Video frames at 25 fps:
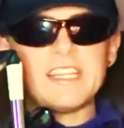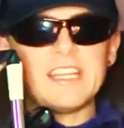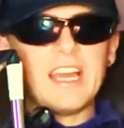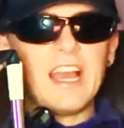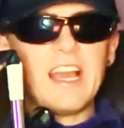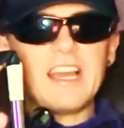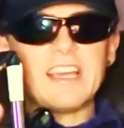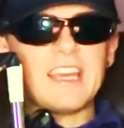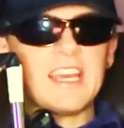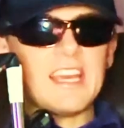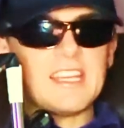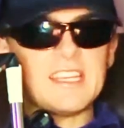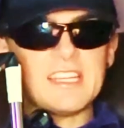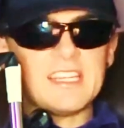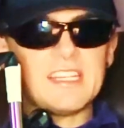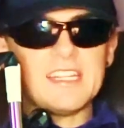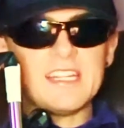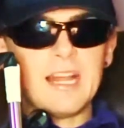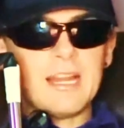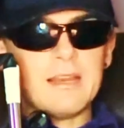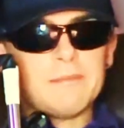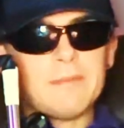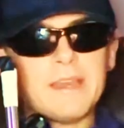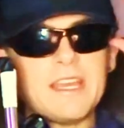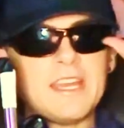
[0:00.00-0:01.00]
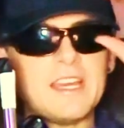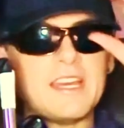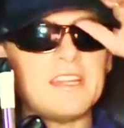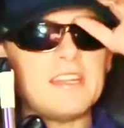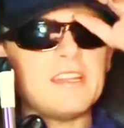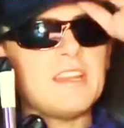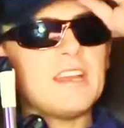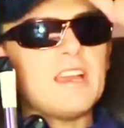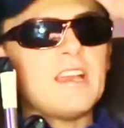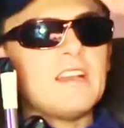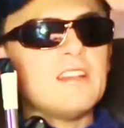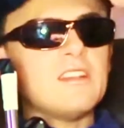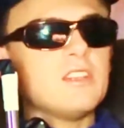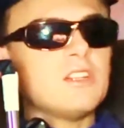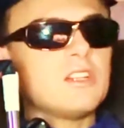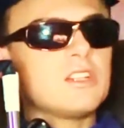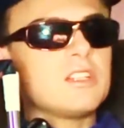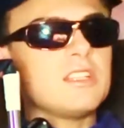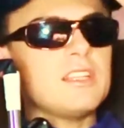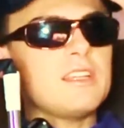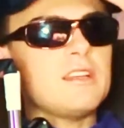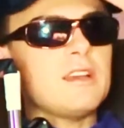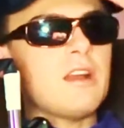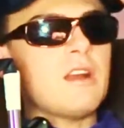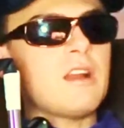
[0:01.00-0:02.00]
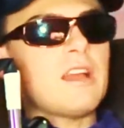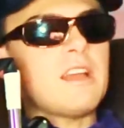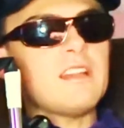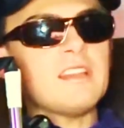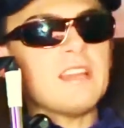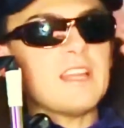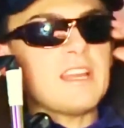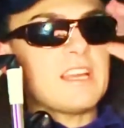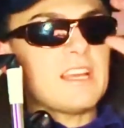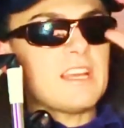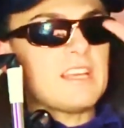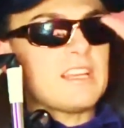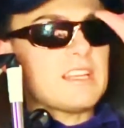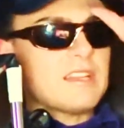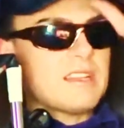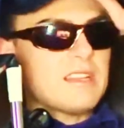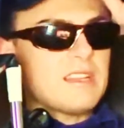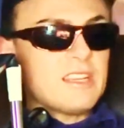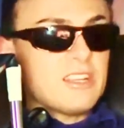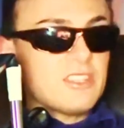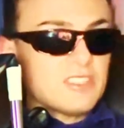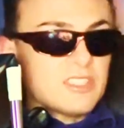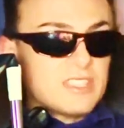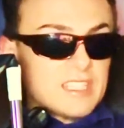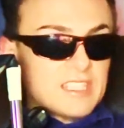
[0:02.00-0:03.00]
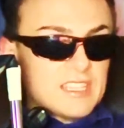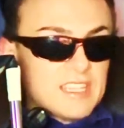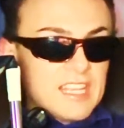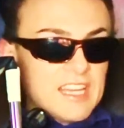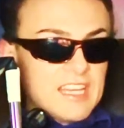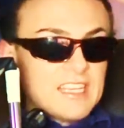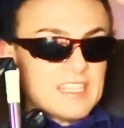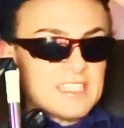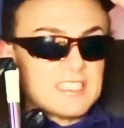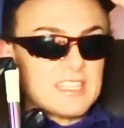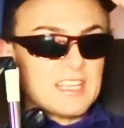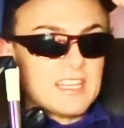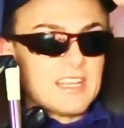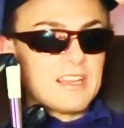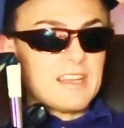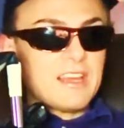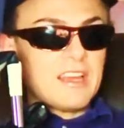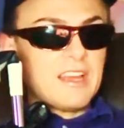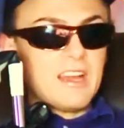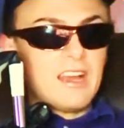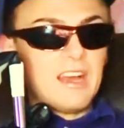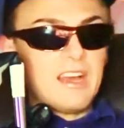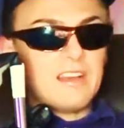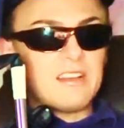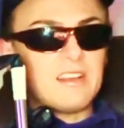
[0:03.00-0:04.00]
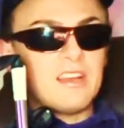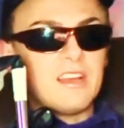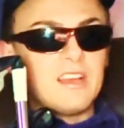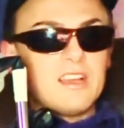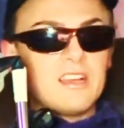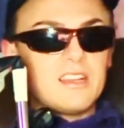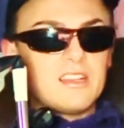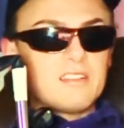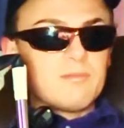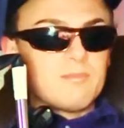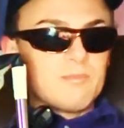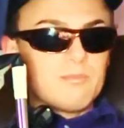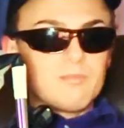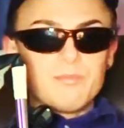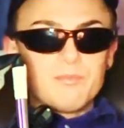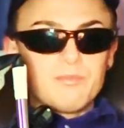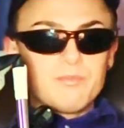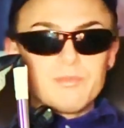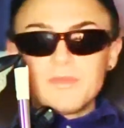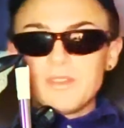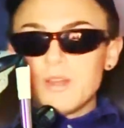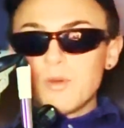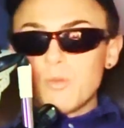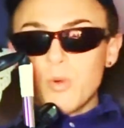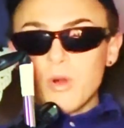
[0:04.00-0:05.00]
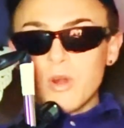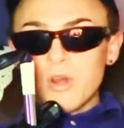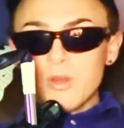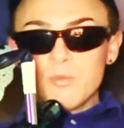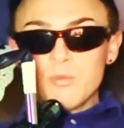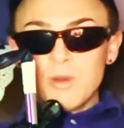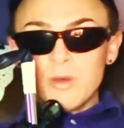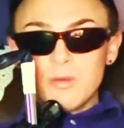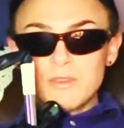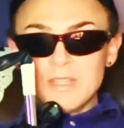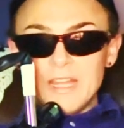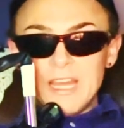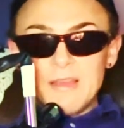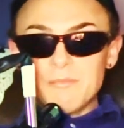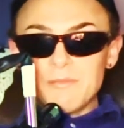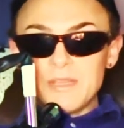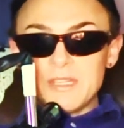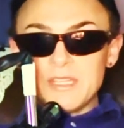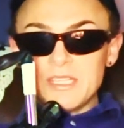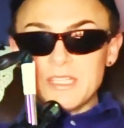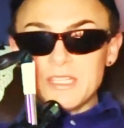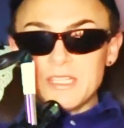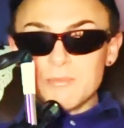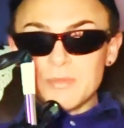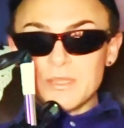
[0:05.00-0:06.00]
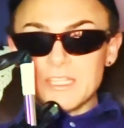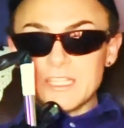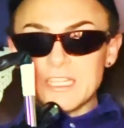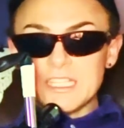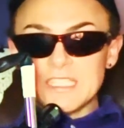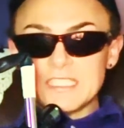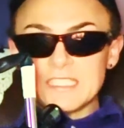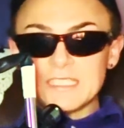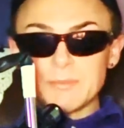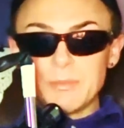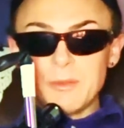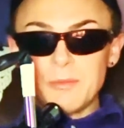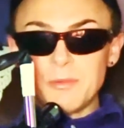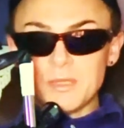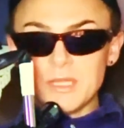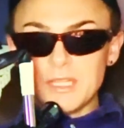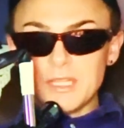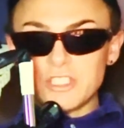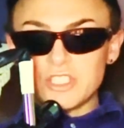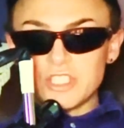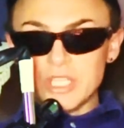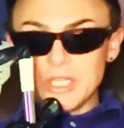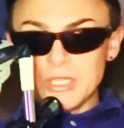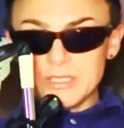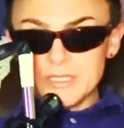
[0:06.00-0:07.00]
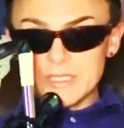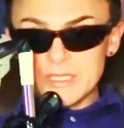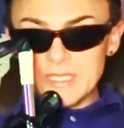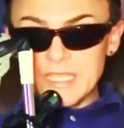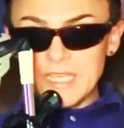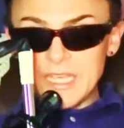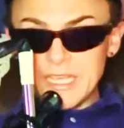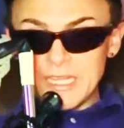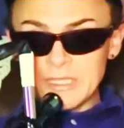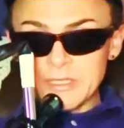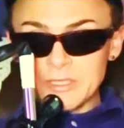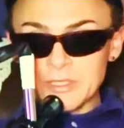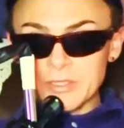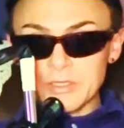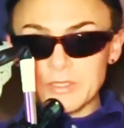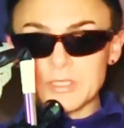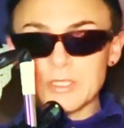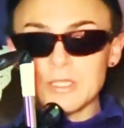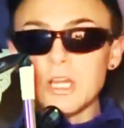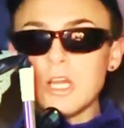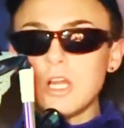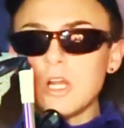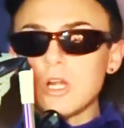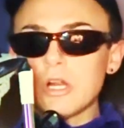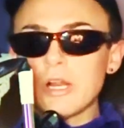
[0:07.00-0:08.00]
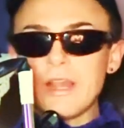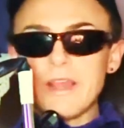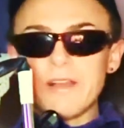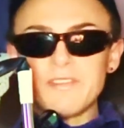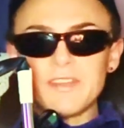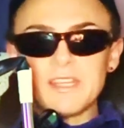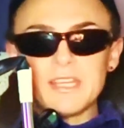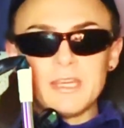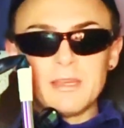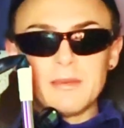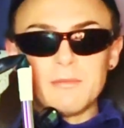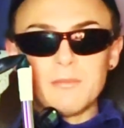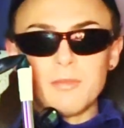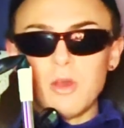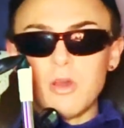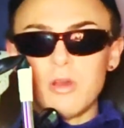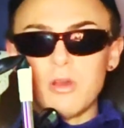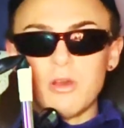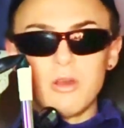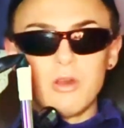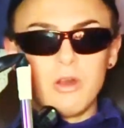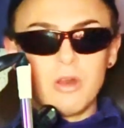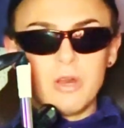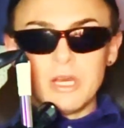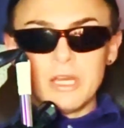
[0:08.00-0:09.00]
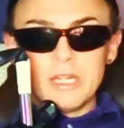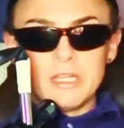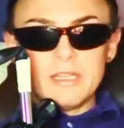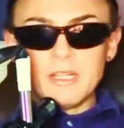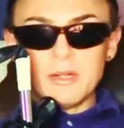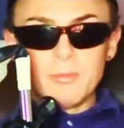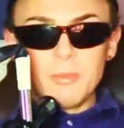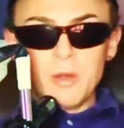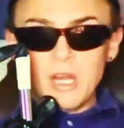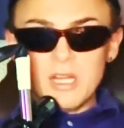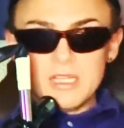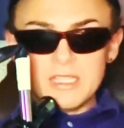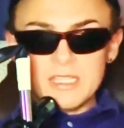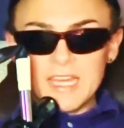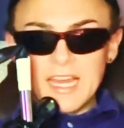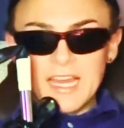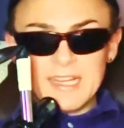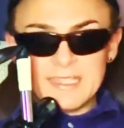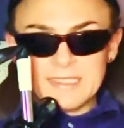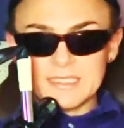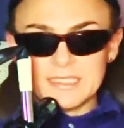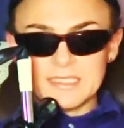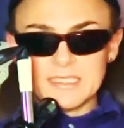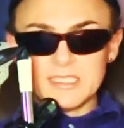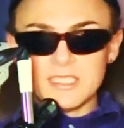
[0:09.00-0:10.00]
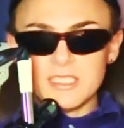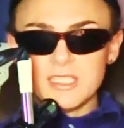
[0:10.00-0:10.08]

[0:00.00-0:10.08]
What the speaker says: I can't get it out of my head. Literally, and like, here's the thing is like, the world won't let me because people like Chelsea Handler are having him on their podcast.